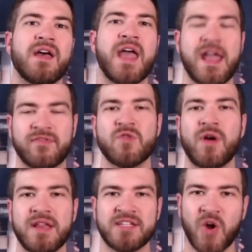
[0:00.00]

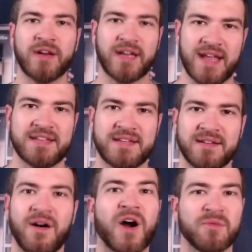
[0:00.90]
everyone he's going against
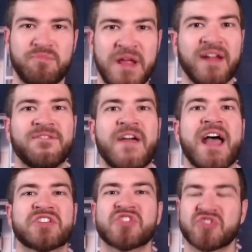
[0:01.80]
are big,
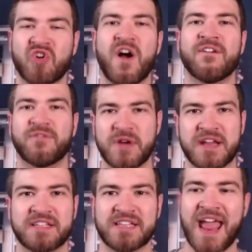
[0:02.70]
fast, strong
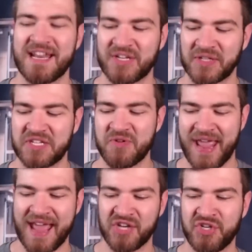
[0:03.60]
freaks. And so like you
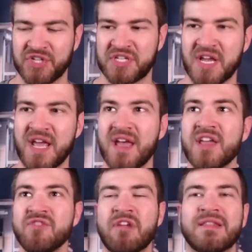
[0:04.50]
can't just
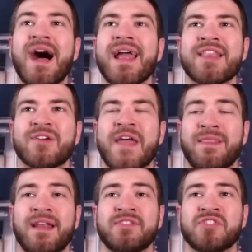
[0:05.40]
rely on your
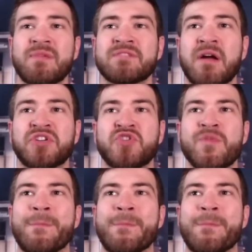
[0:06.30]
athleticism as much to